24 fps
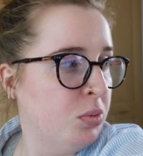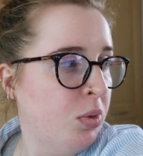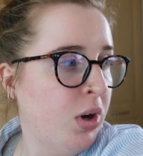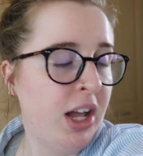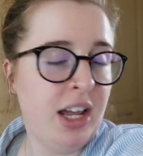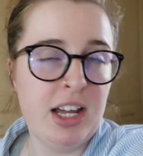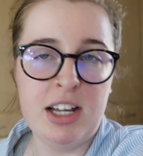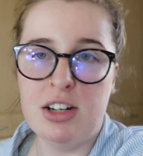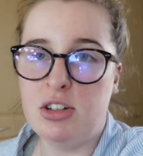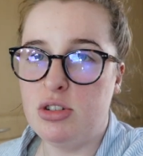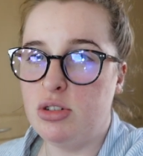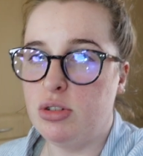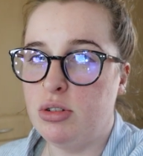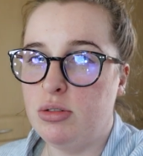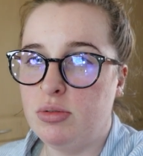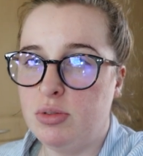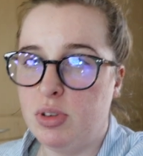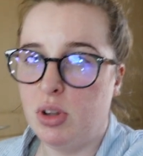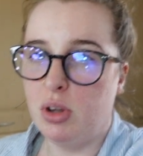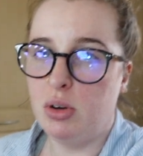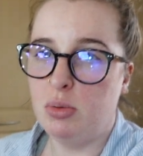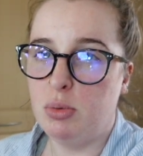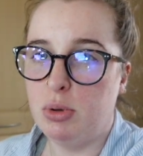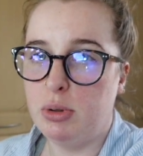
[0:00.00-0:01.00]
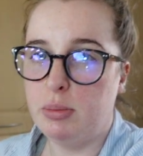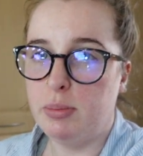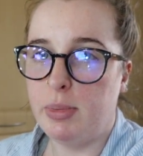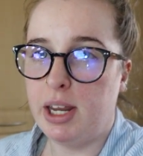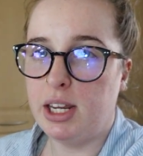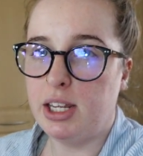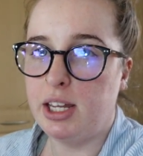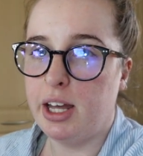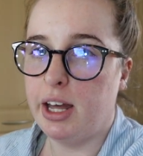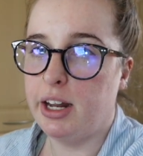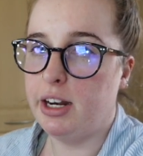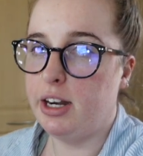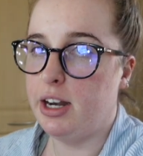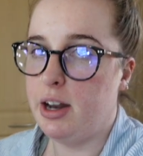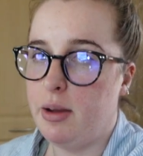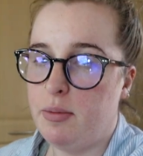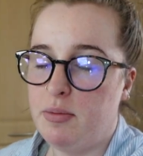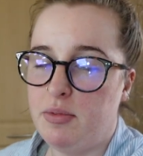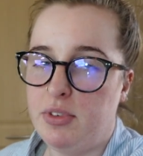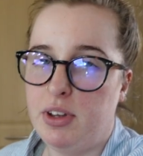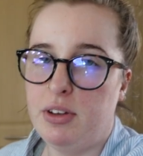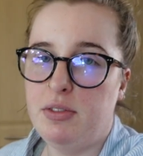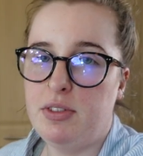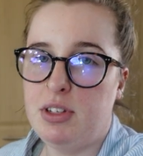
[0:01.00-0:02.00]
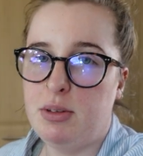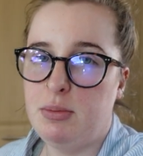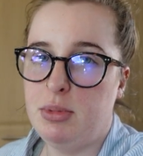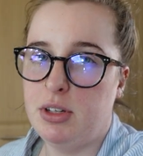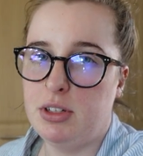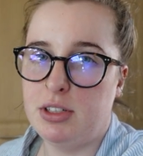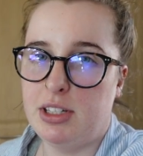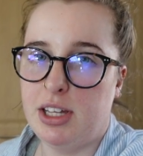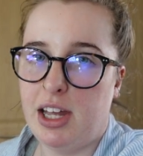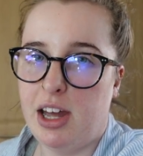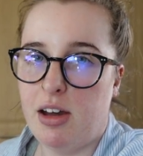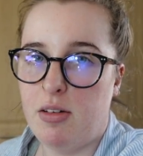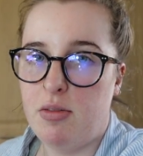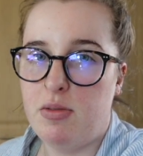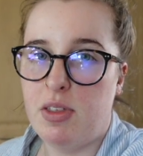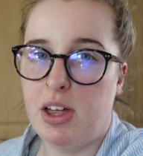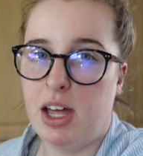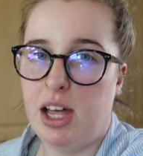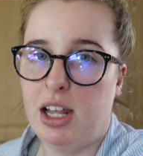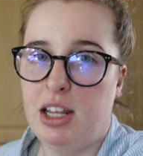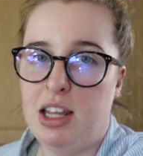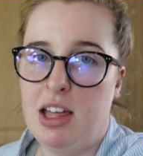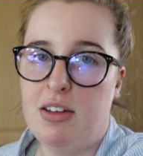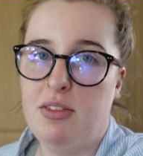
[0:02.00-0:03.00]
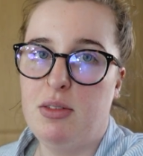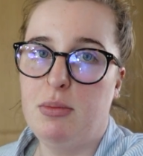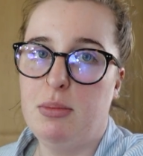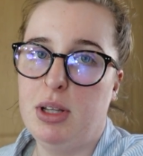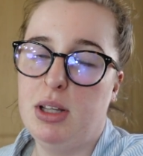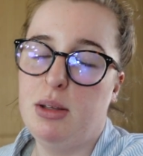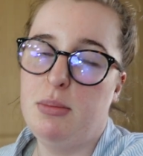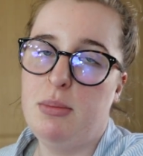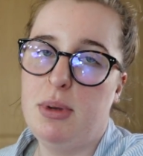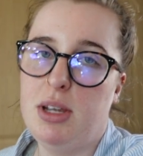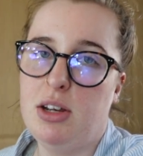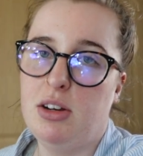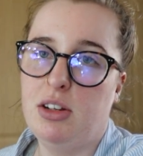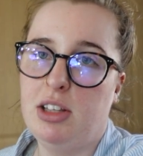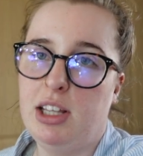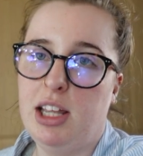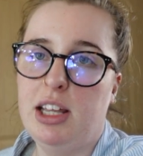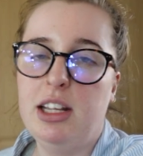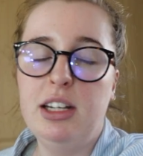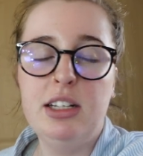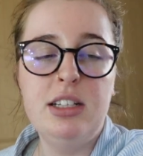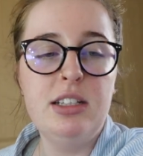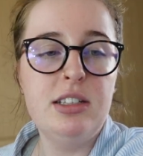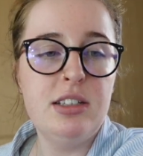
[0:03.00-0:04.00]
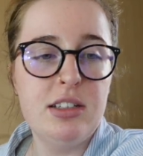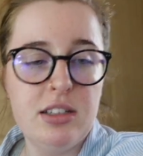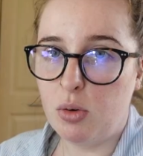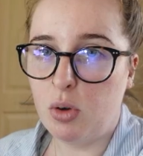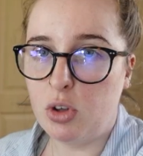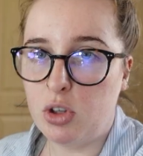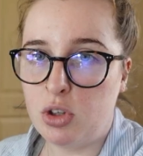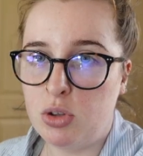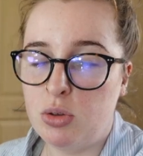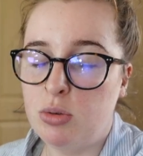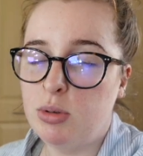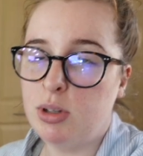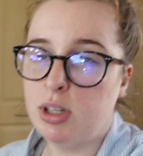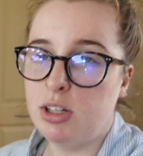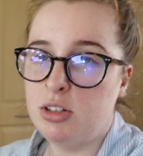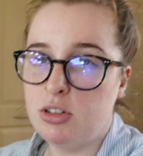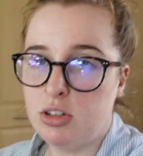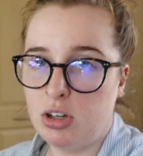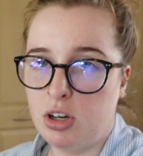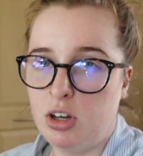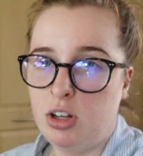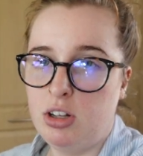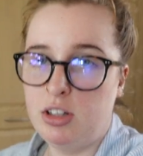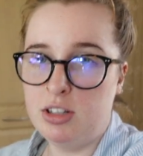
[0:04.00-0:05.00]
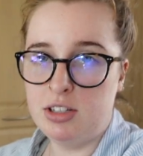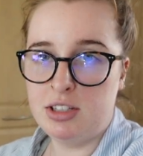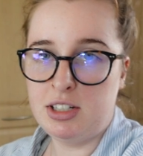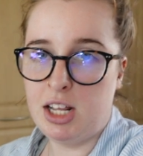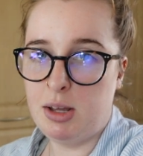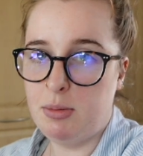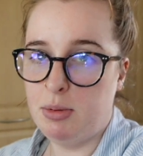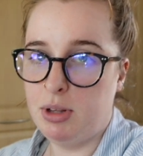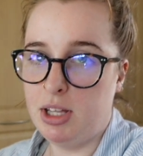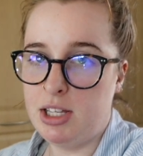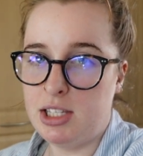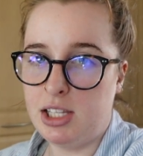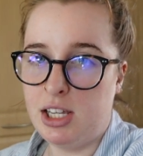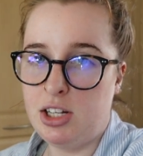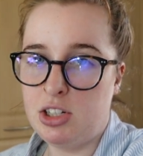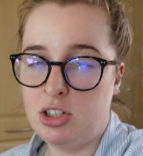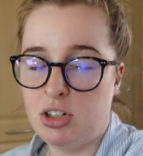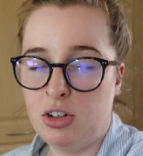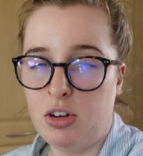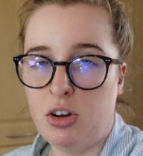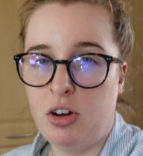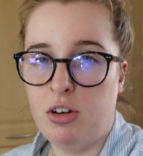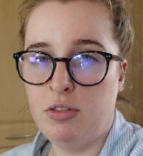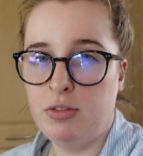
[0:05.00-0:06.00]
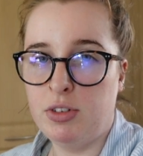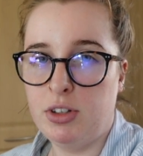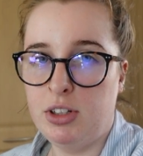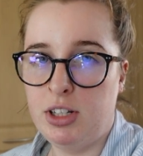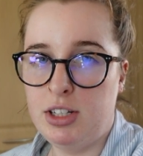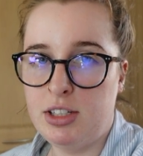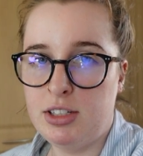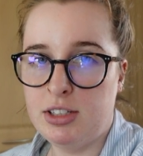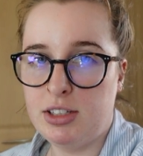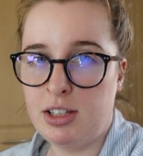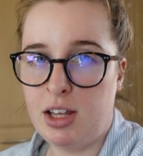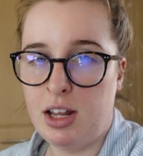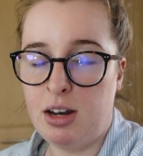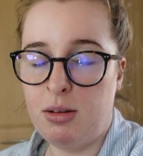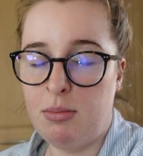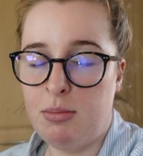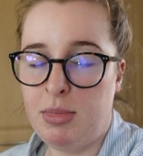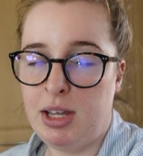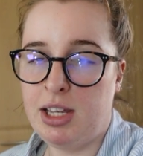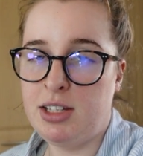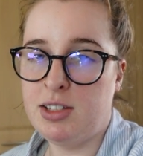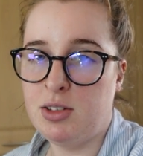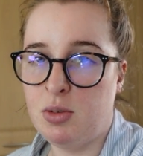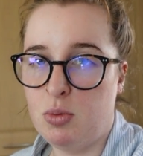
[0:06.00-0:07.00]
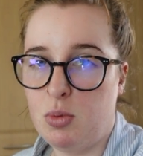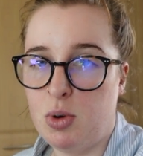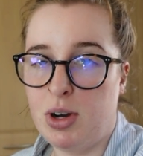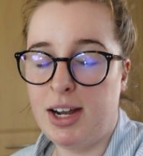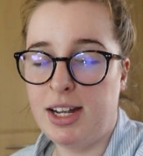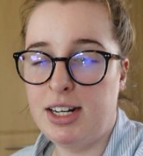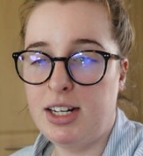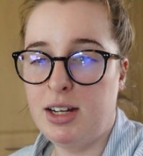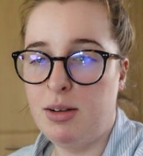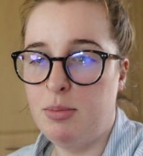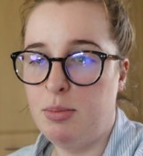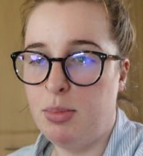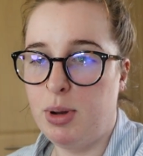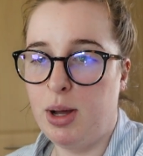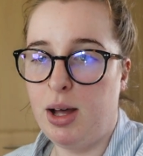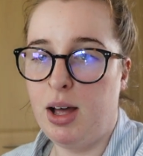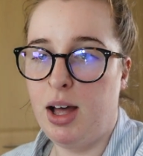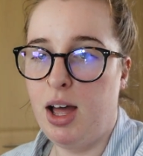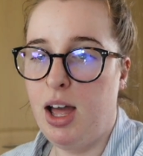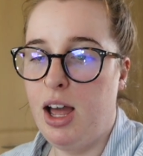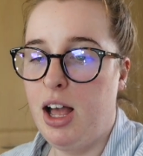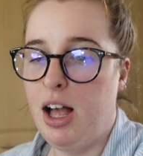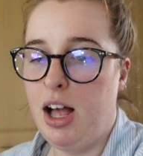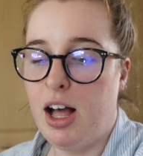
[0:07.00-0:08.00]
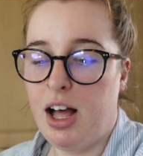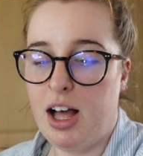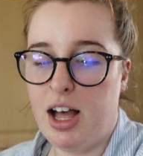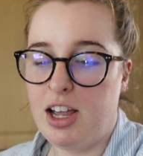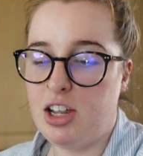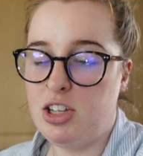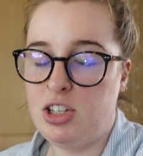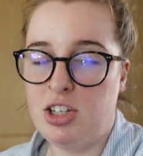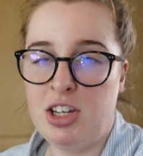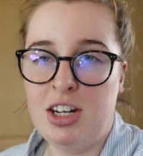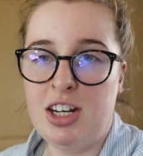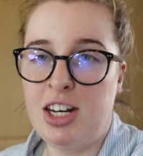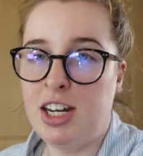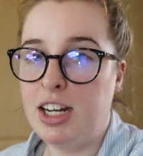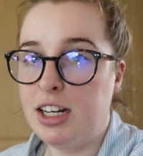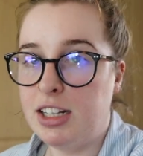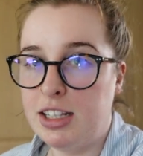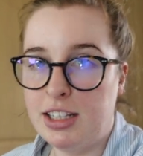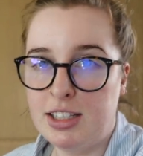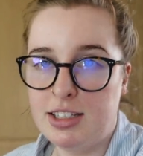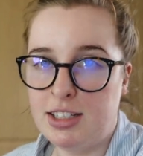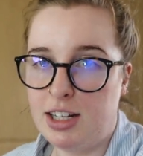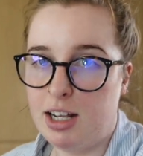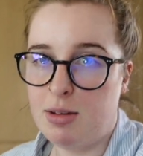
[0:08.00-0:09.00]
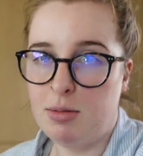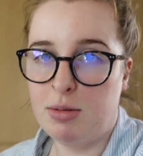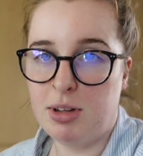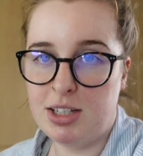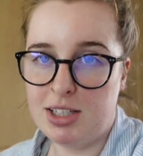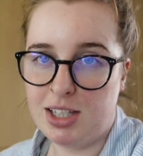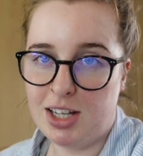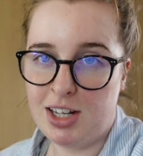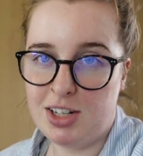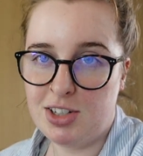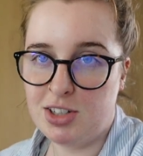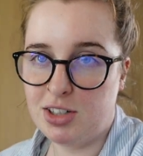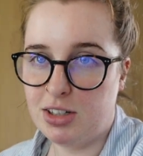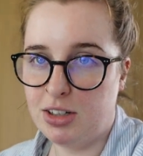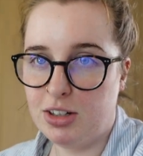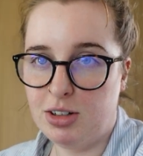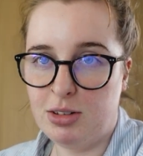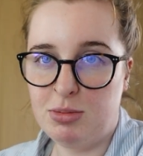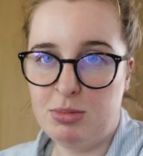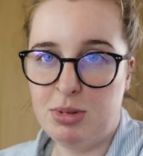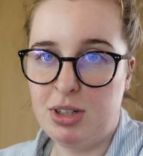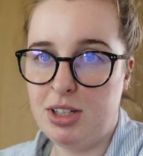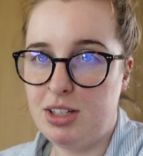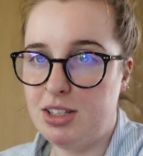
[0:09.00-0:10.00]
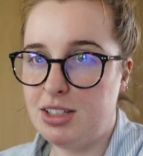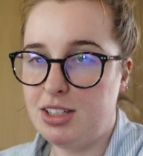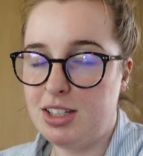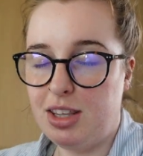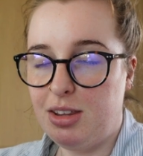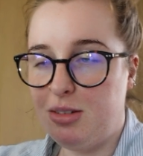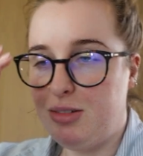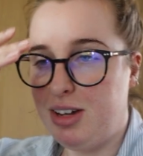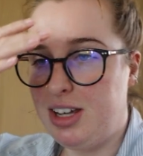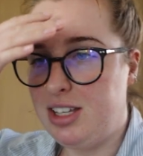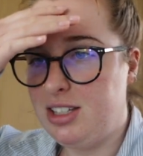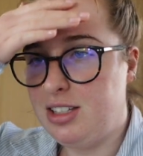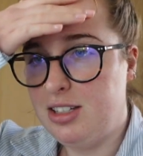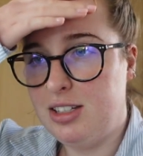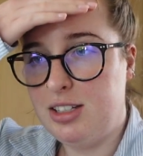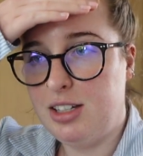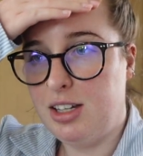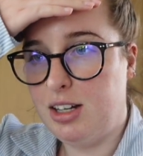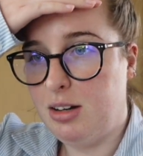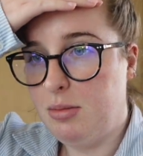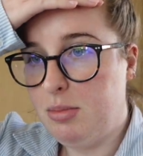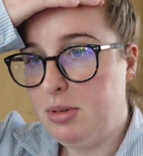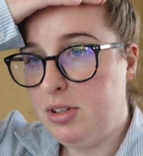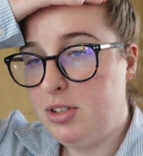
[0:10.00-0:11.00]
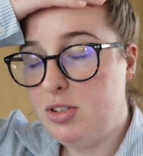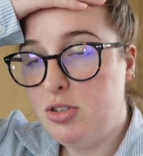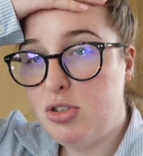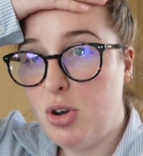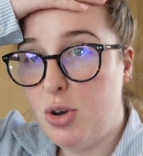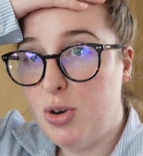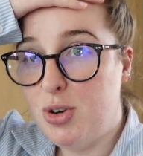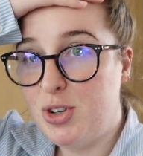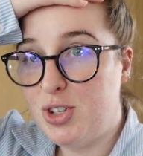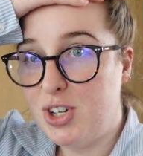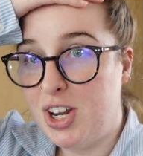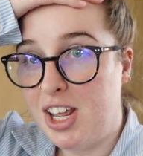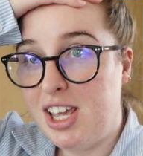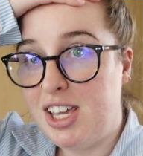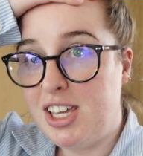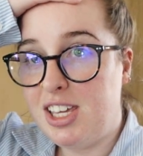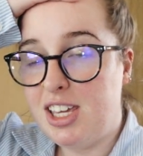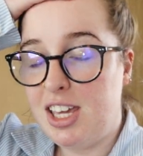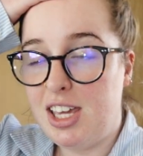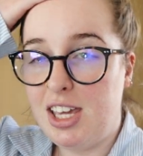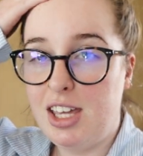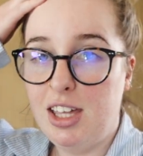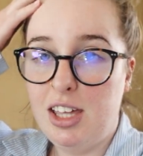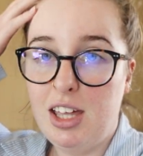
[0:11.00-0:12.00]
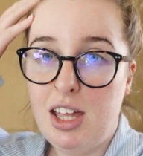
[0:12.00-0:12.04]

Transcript: why I do vlog with my Canon M50 because I have that 11mm lens. You can turn the stabilization off on this and it makes it wider but you need the stabilization on because otherwise it's going to be so shaky.